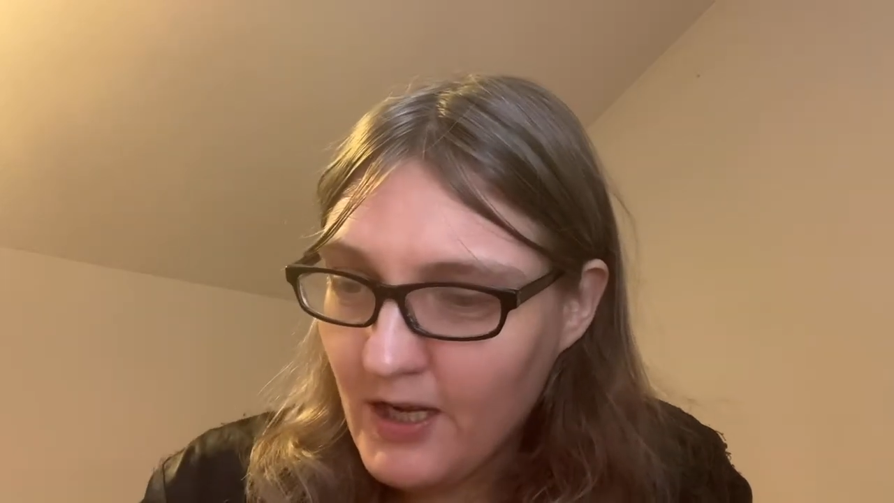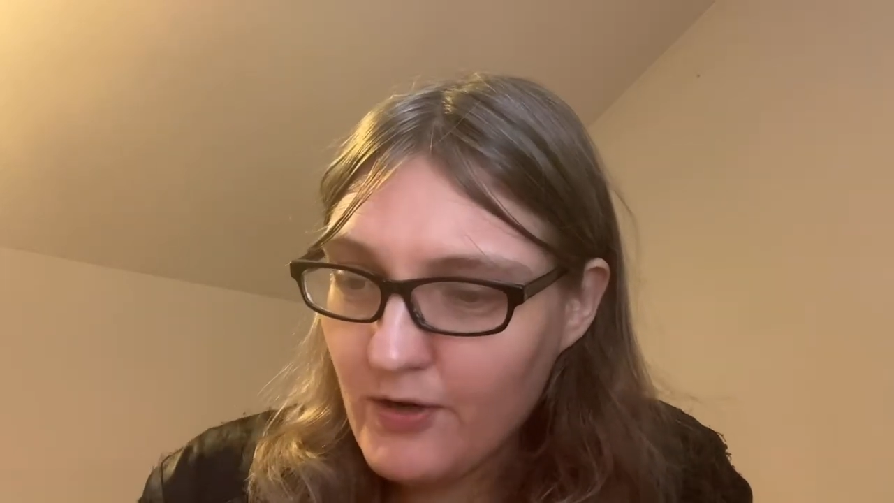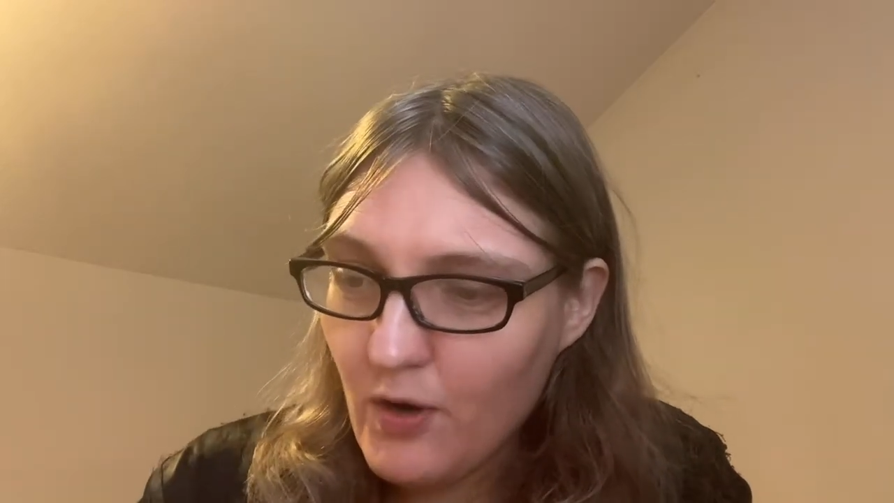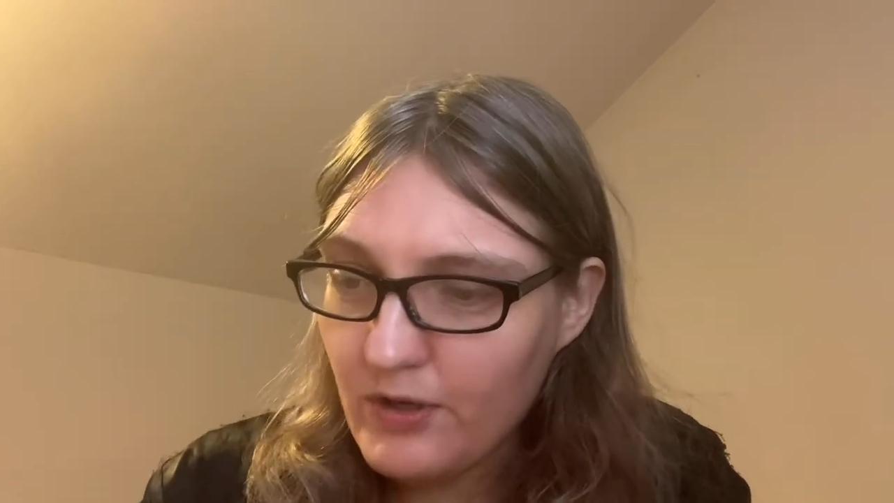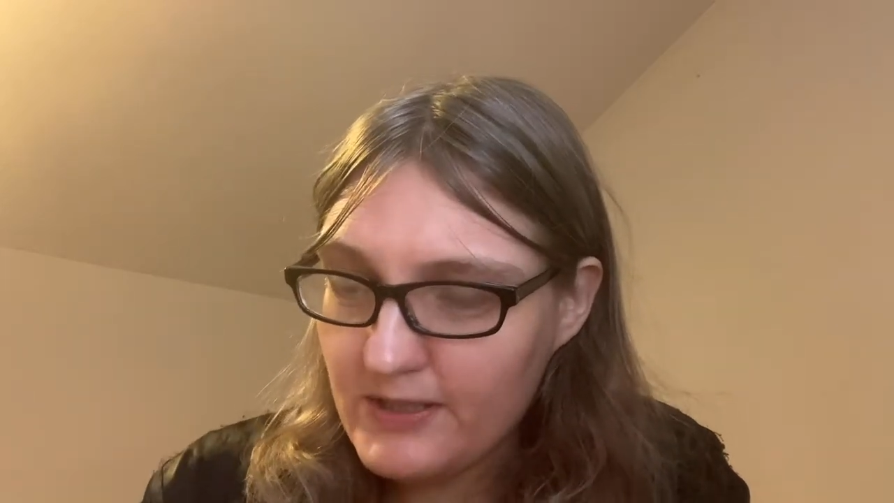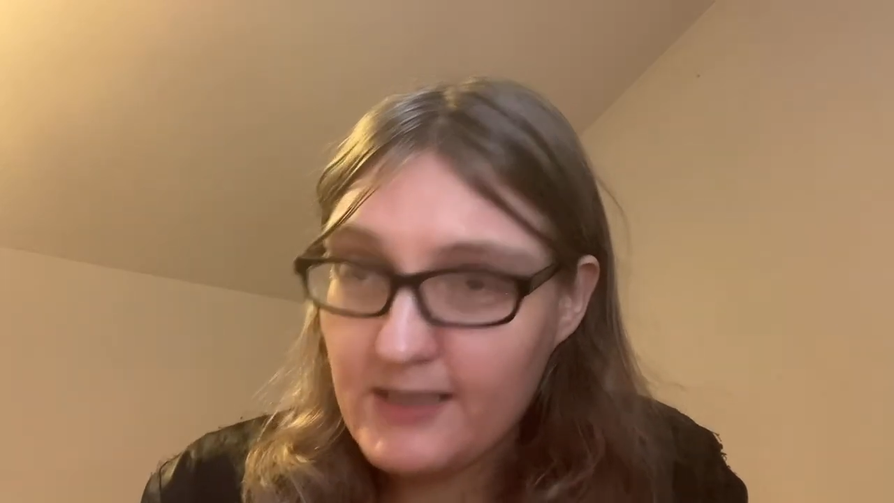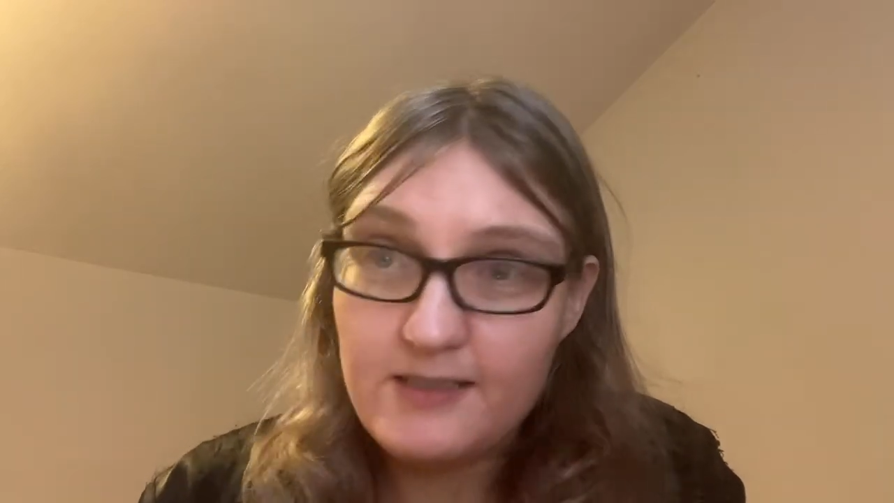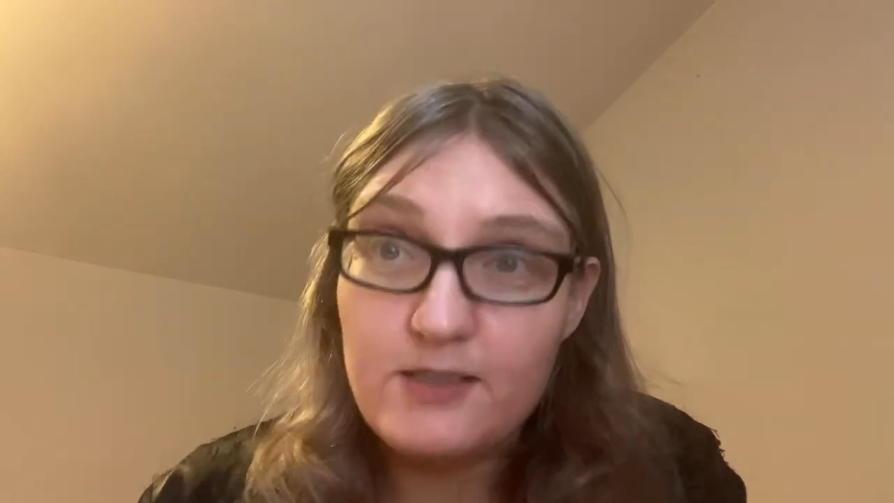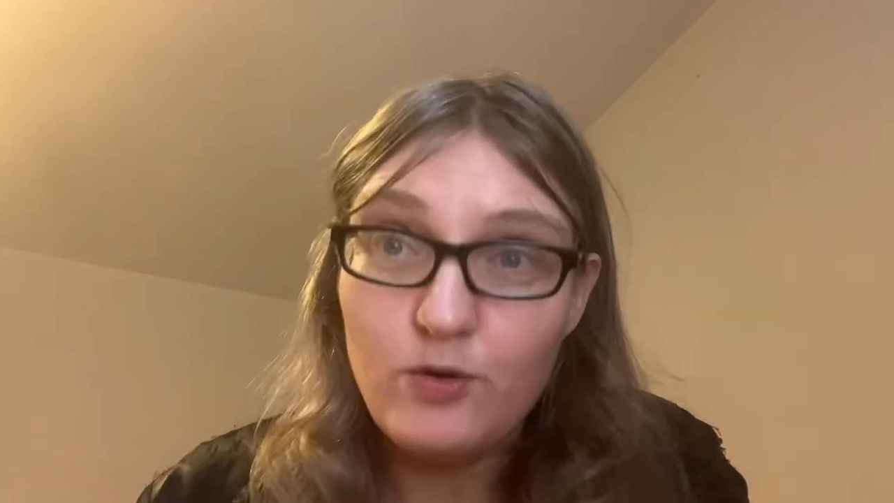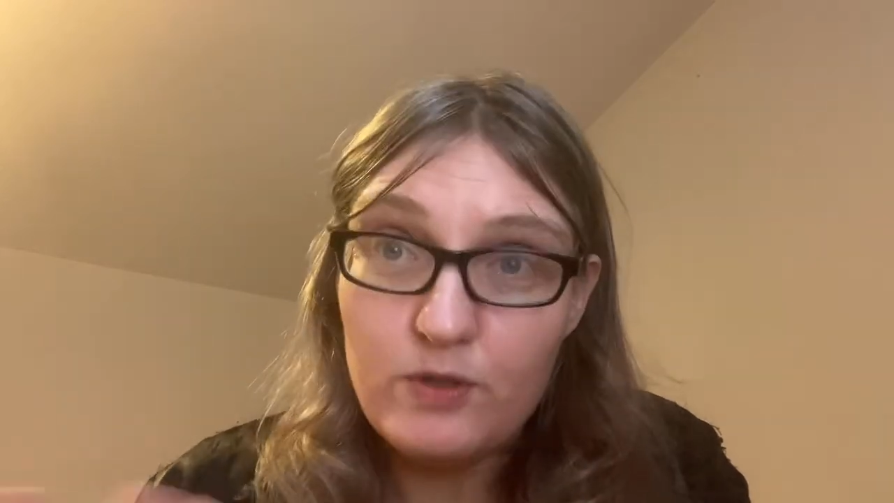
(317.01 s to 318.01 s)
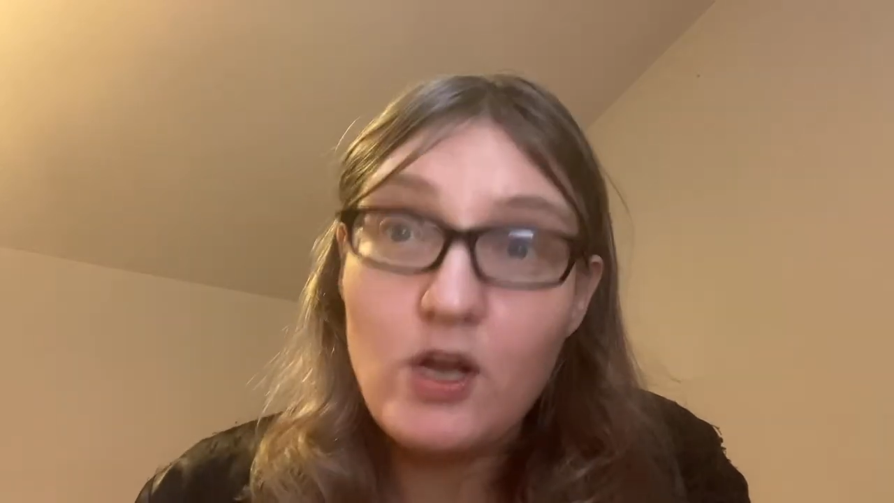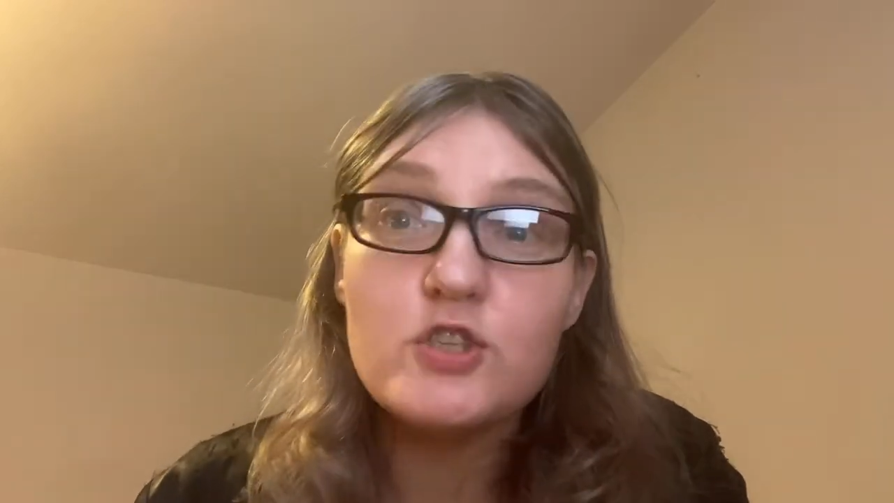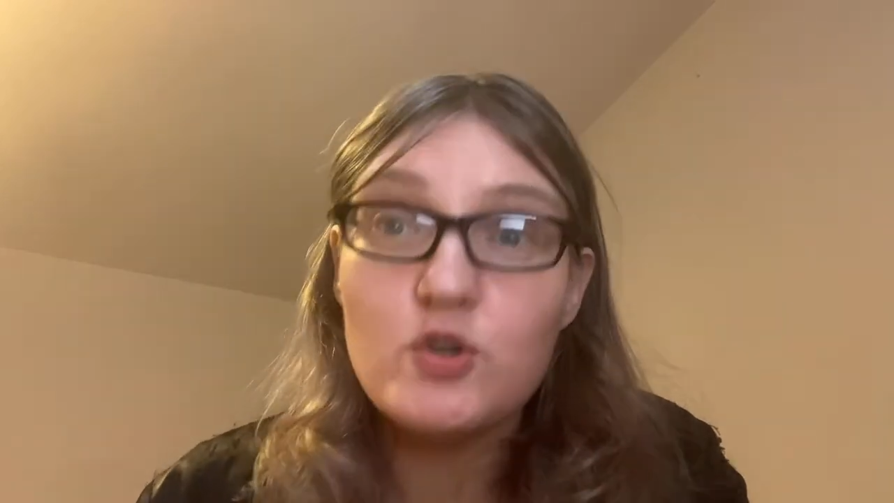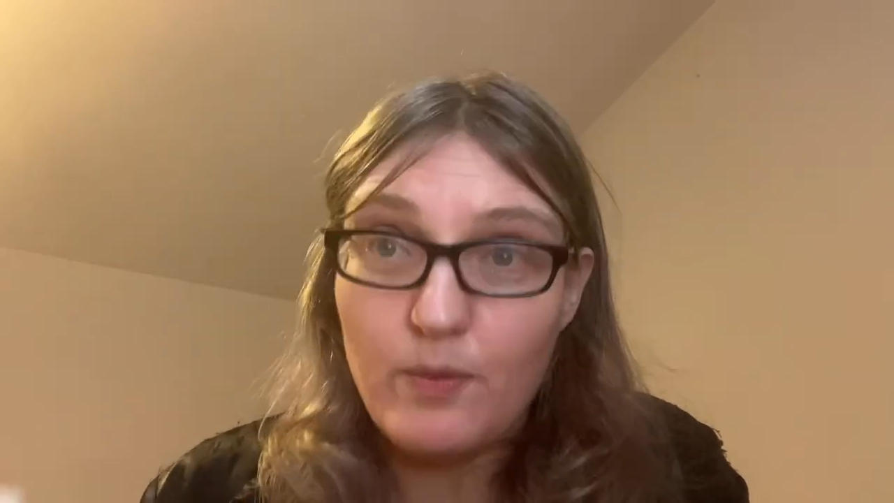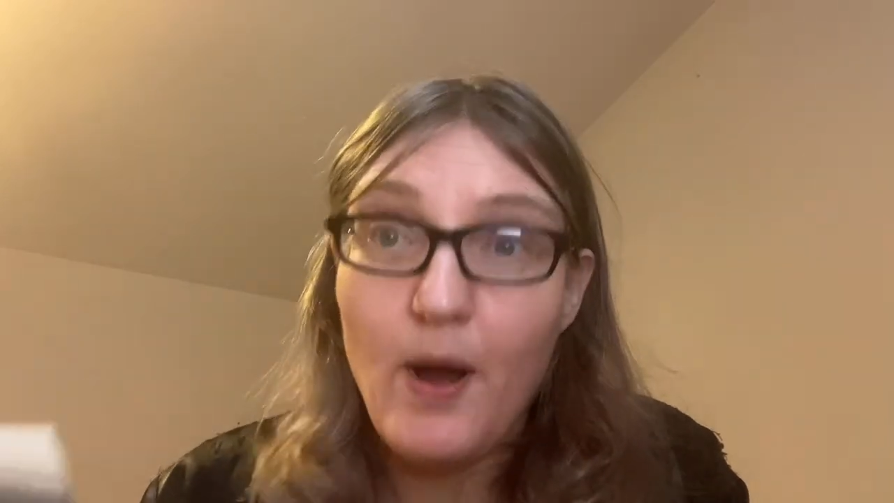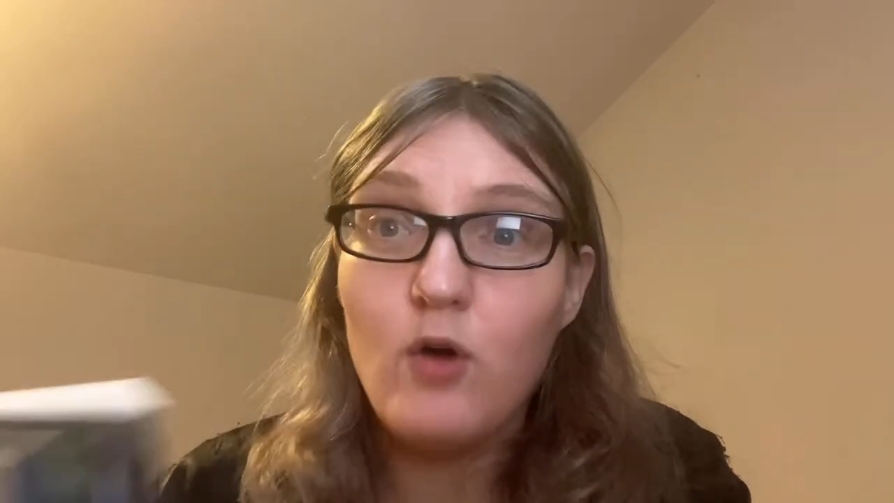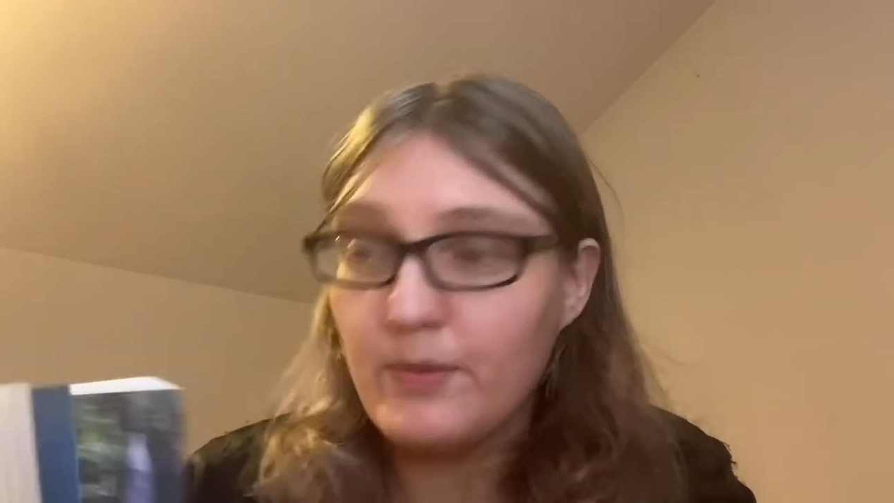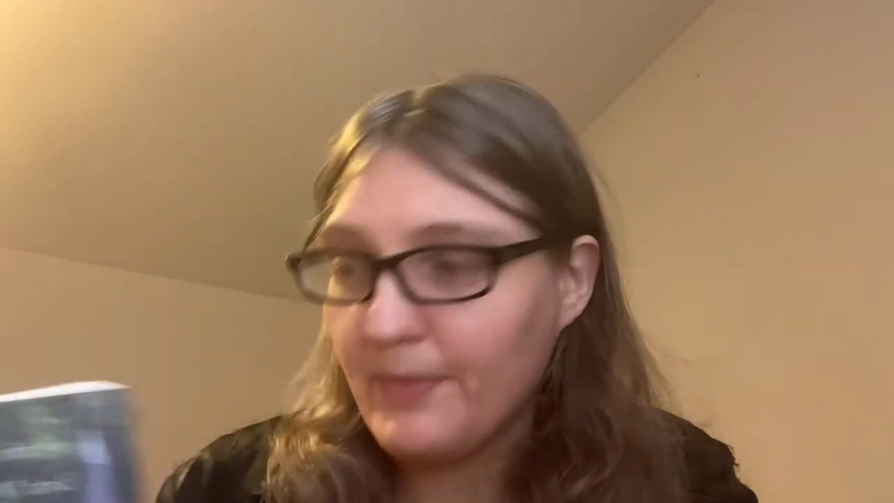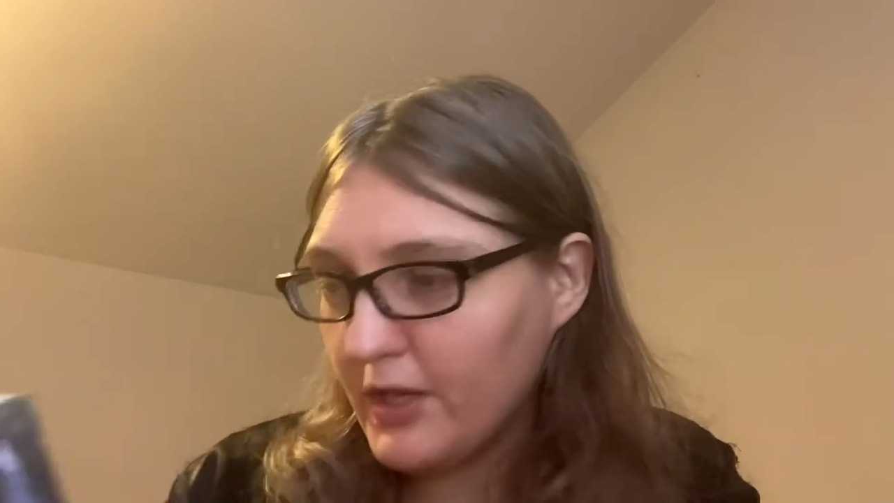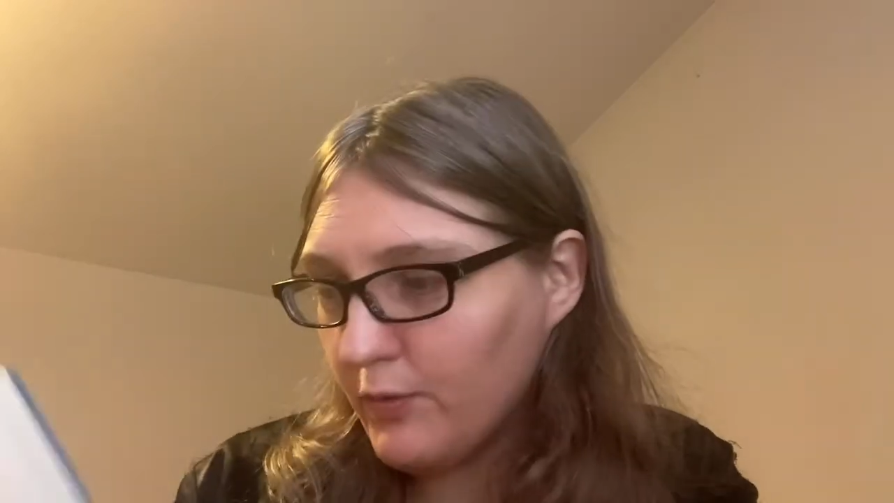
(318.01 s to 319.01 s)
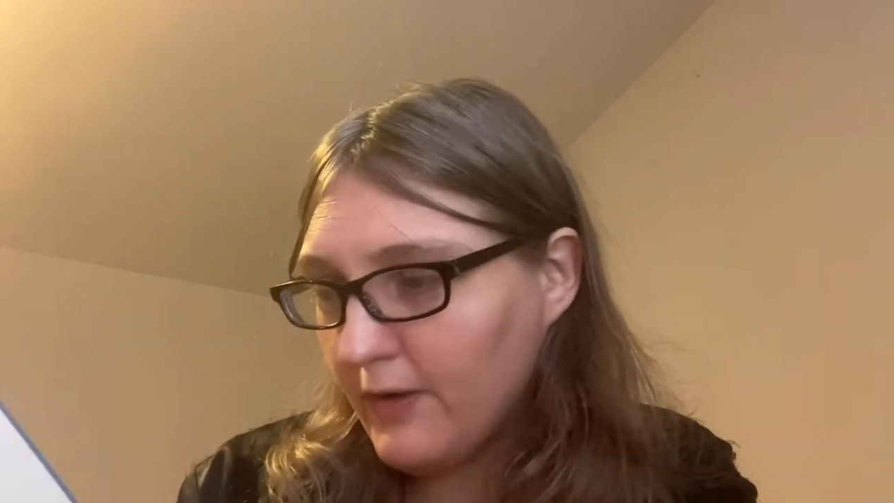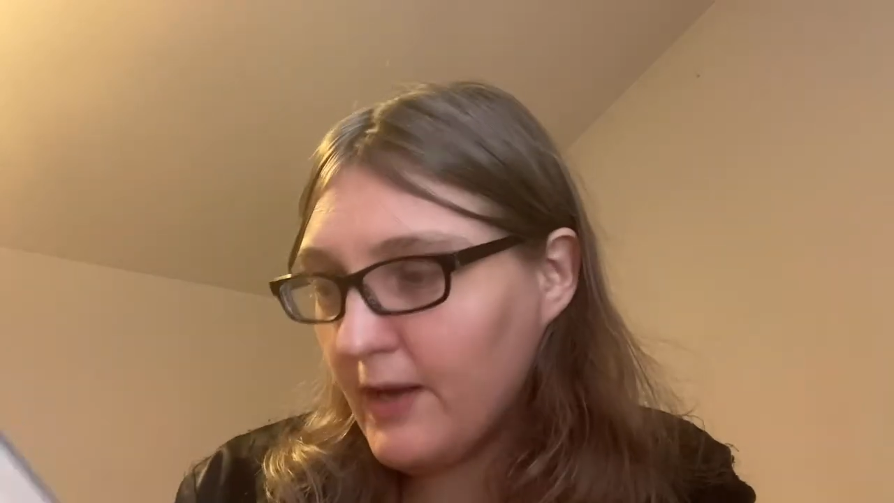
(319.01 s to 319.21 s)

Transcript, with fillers: notices, who is also a poet, by the way.